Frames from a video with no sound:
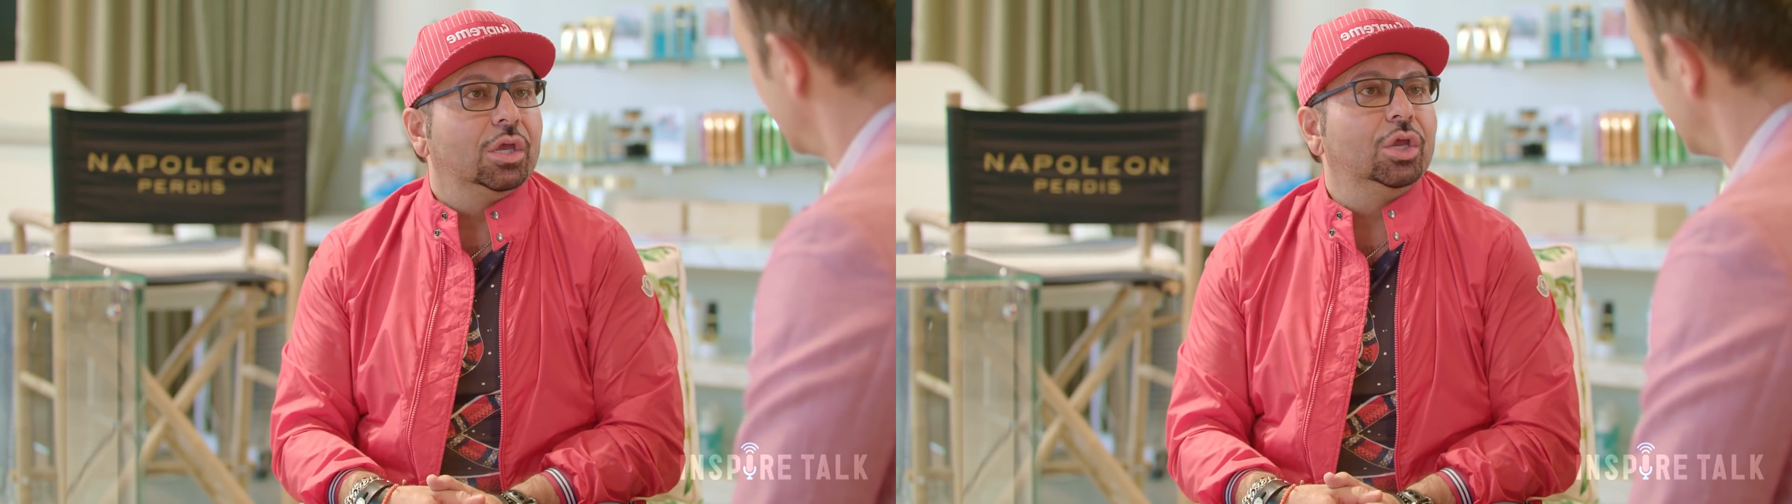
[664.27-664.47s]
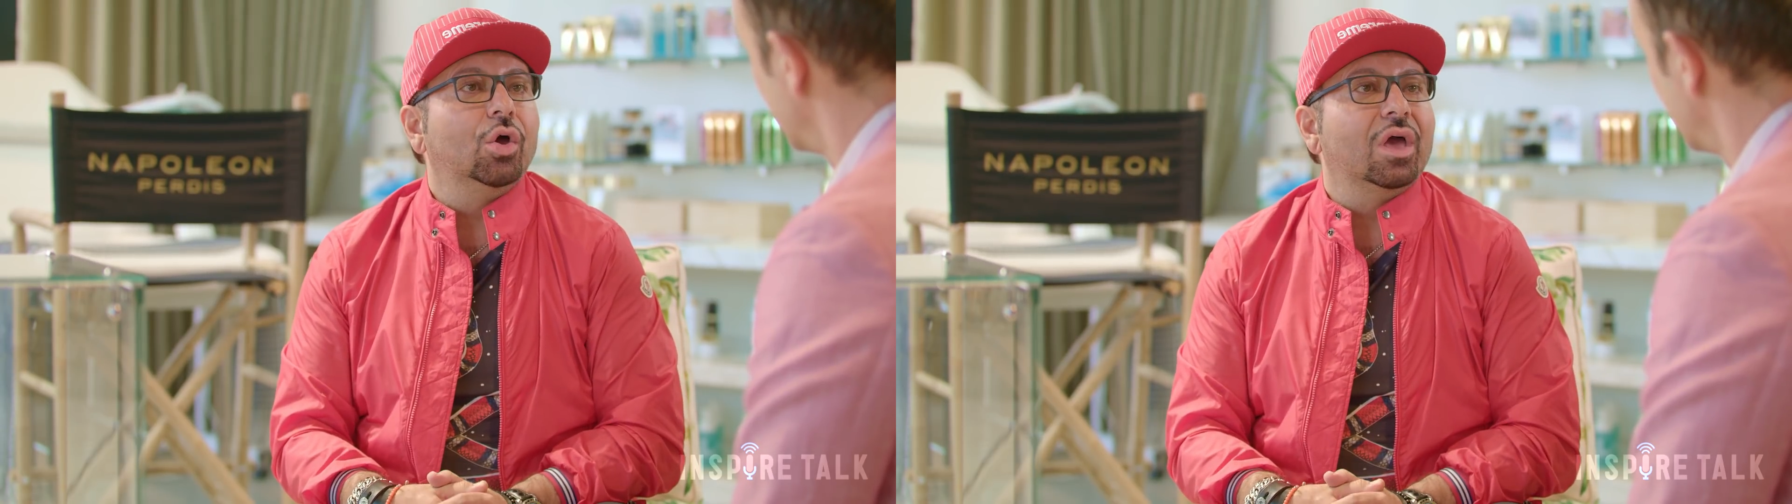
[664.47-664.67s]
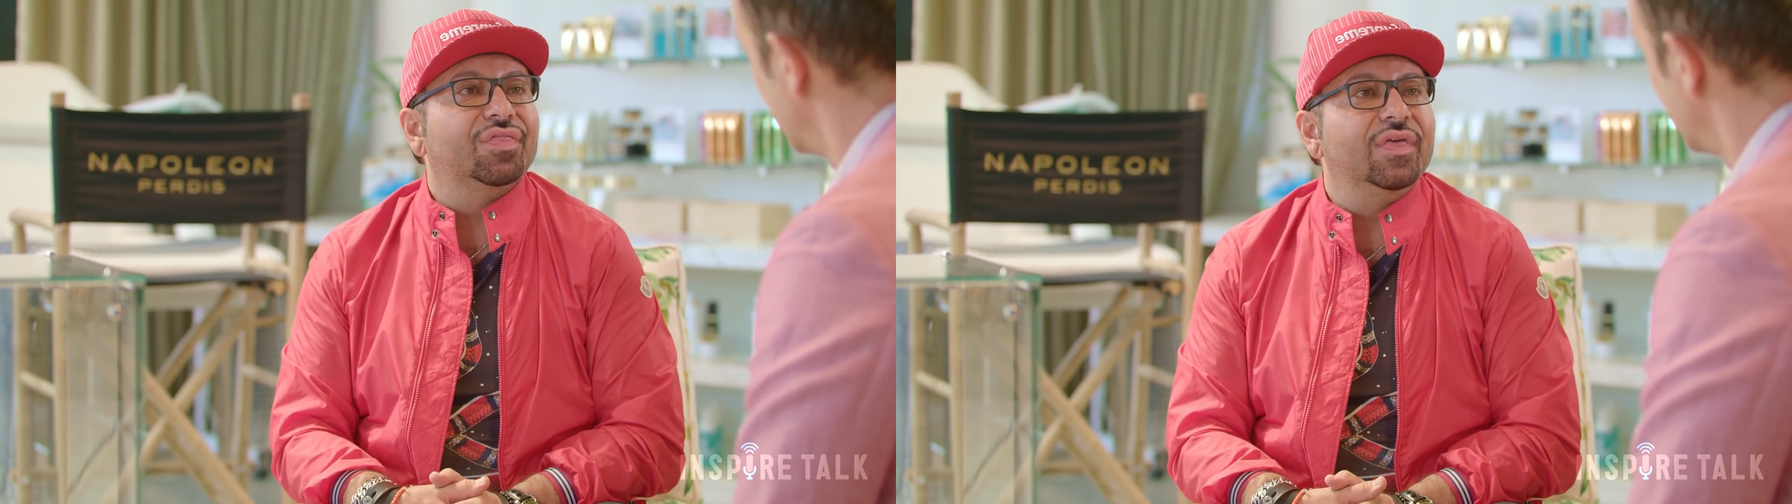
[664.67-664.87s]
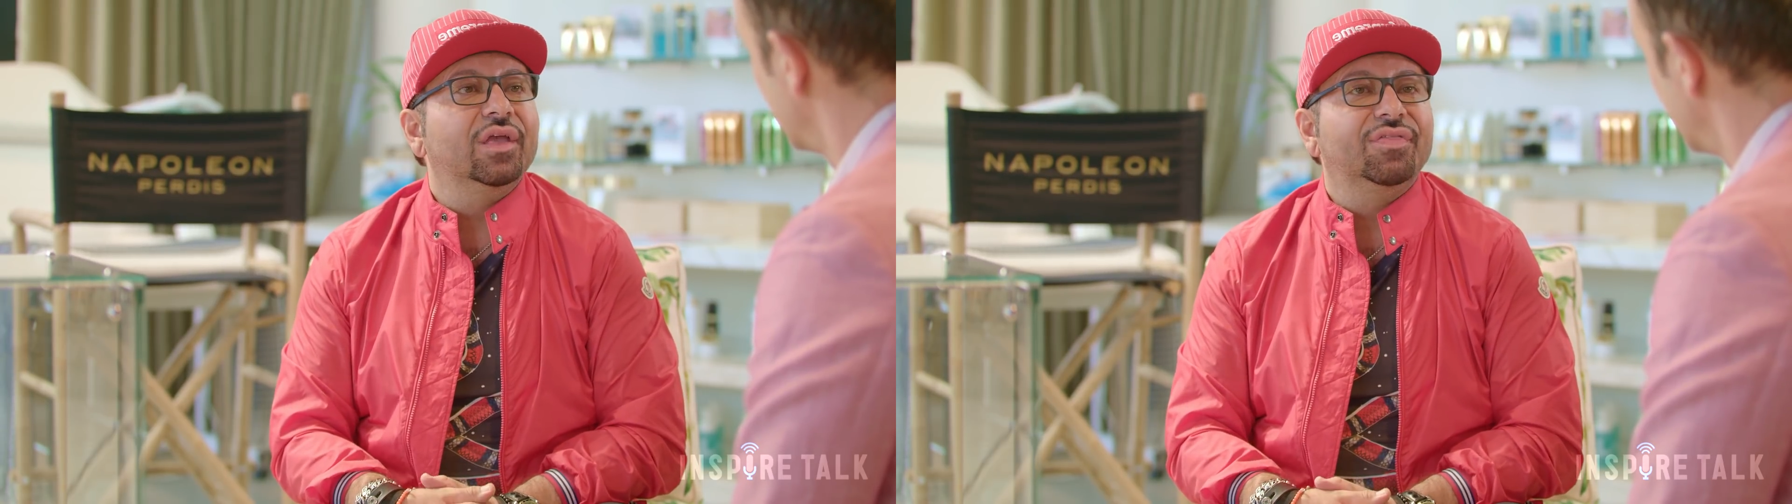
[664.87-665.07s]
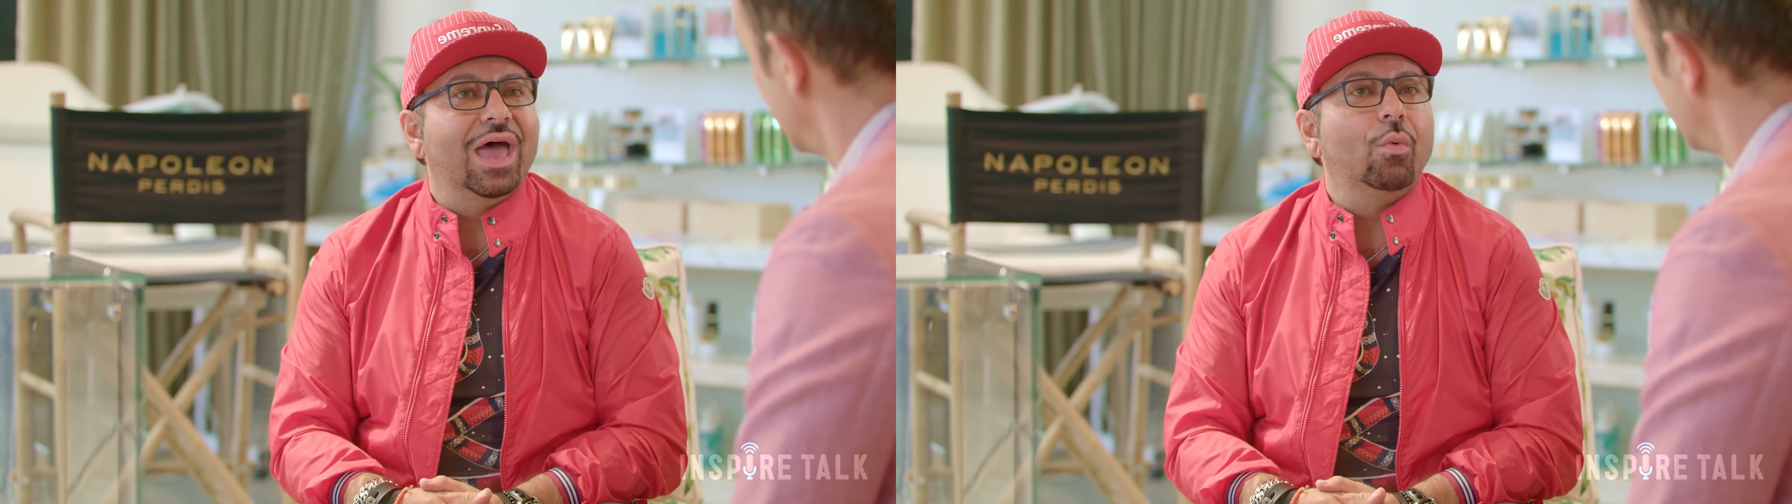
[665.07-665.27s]
I
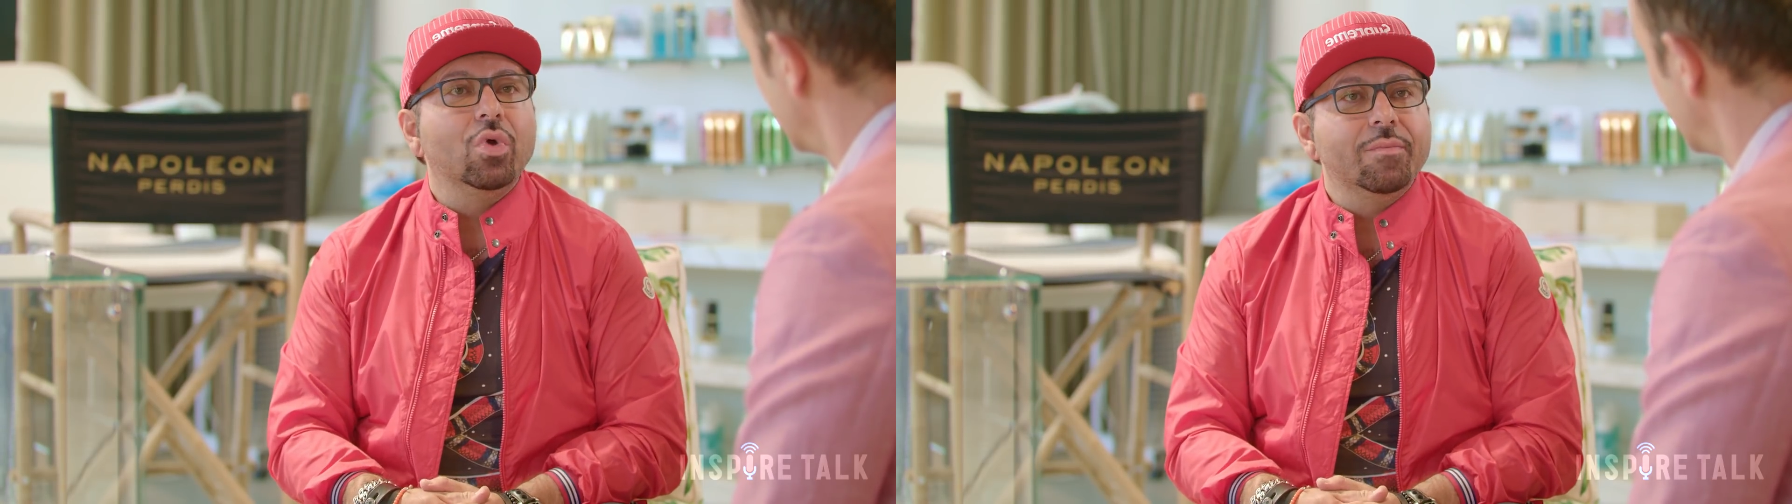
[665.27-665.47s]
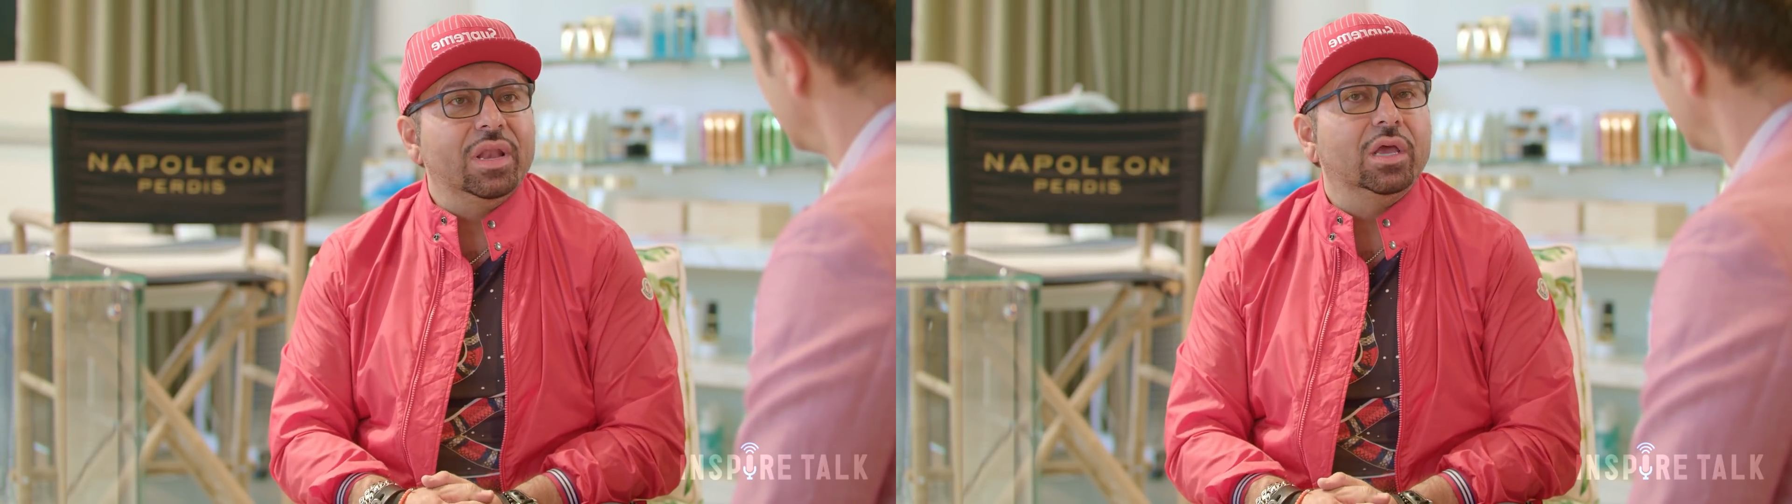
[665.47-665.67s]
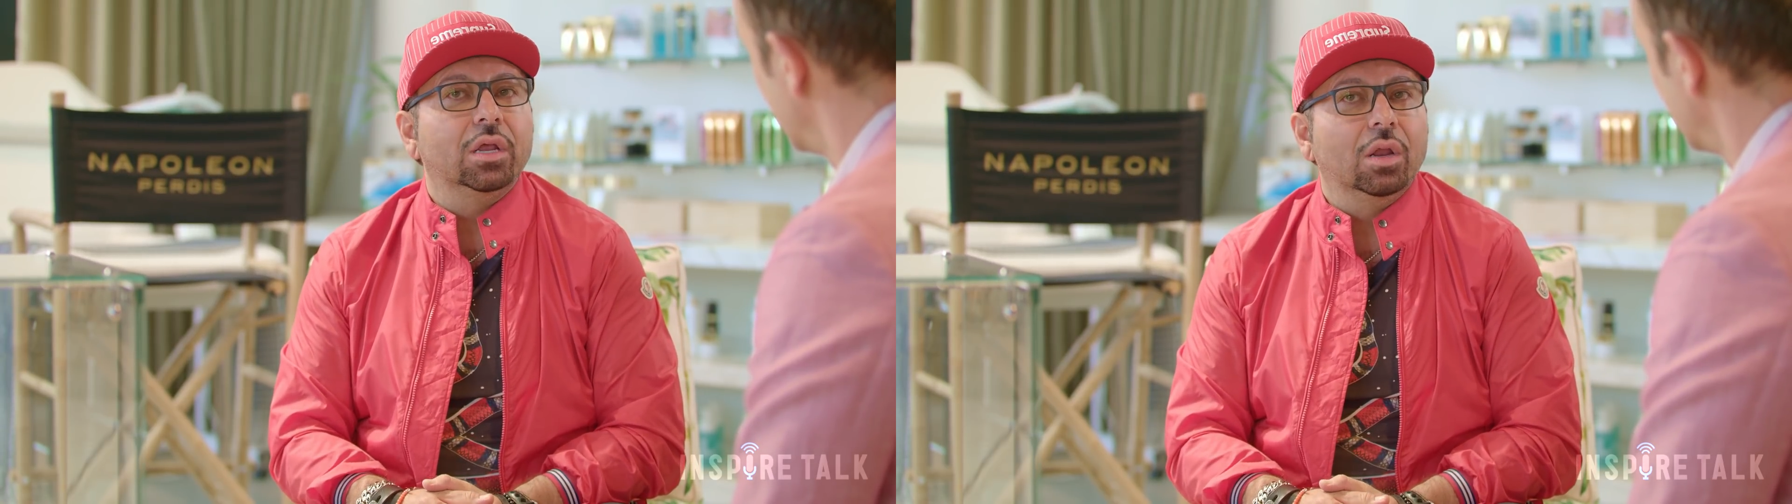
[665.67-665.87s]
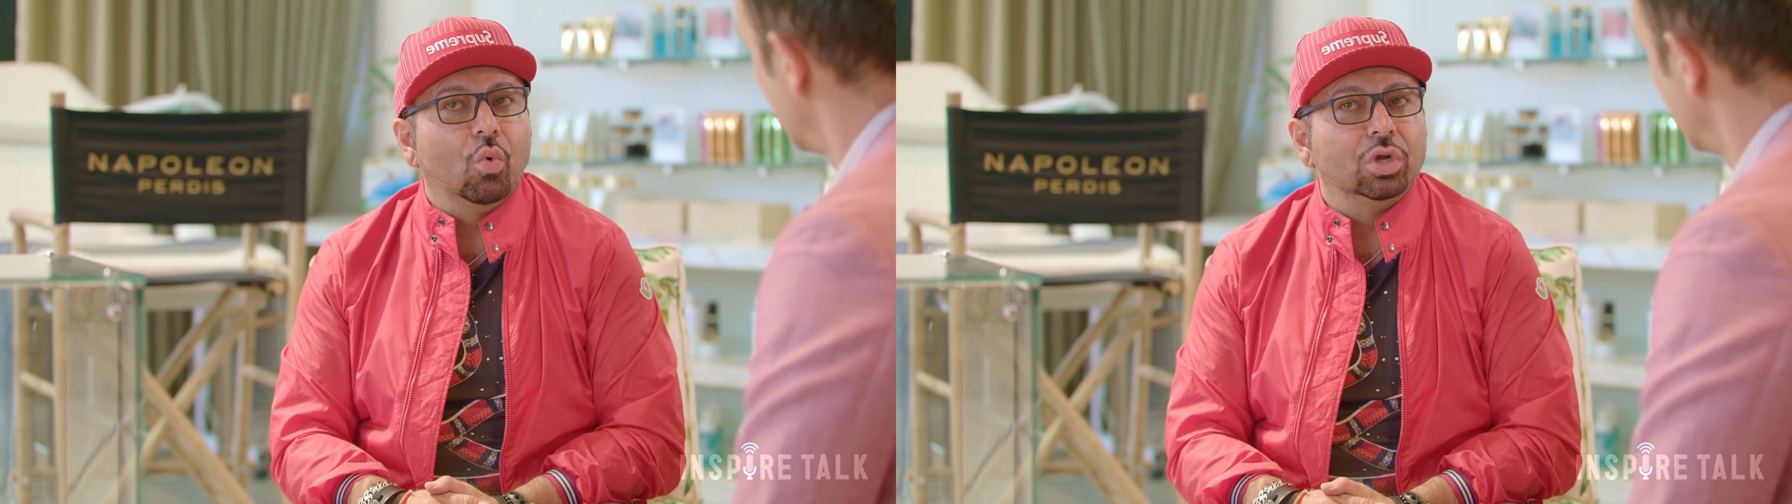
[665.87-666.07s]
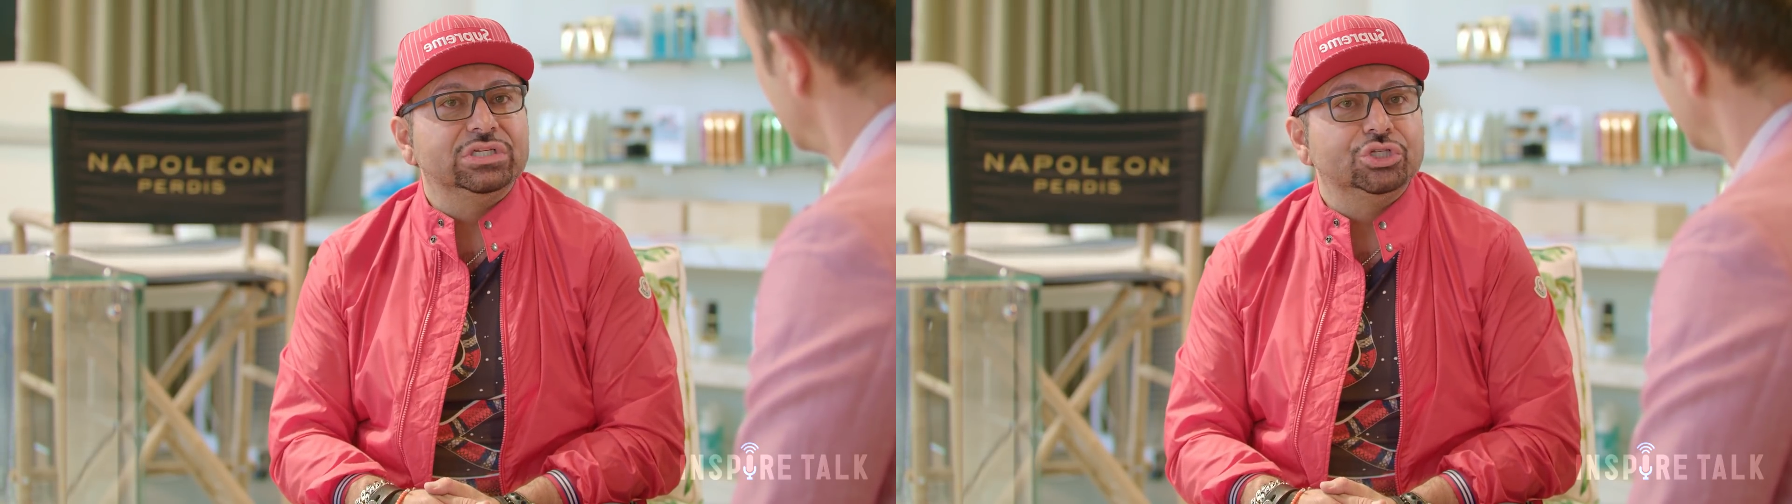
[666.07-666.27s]
think that women are going to
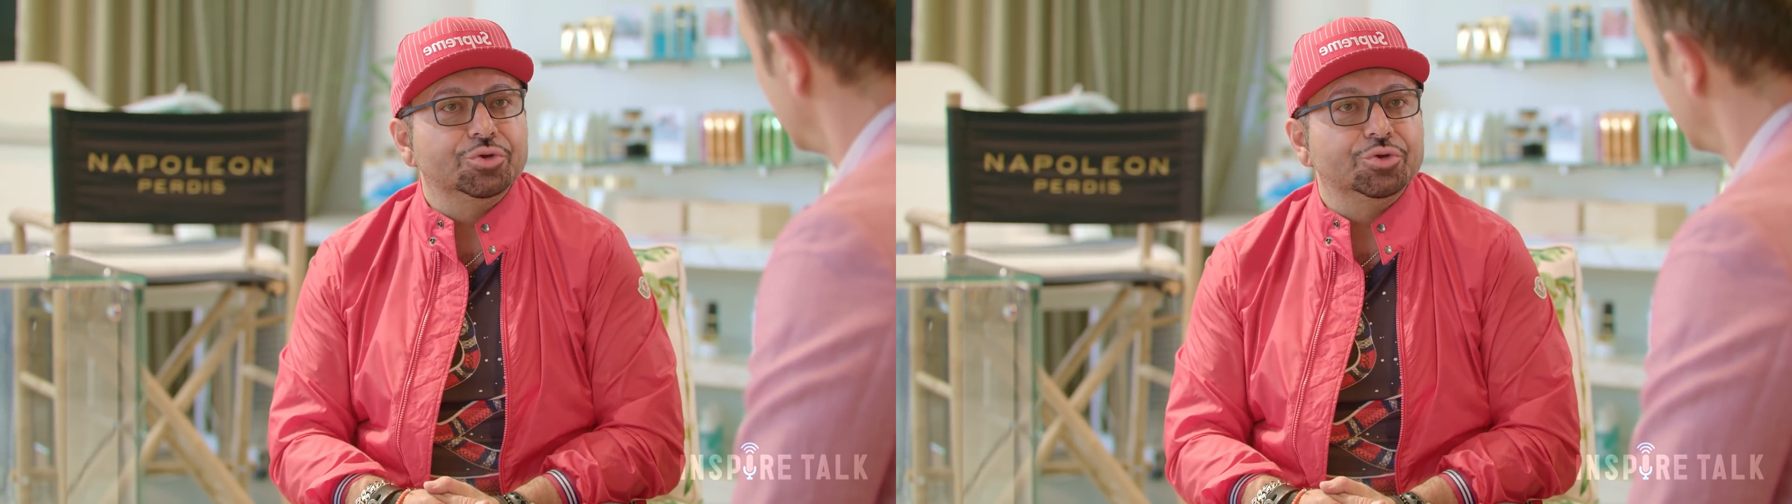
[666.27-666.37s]
want it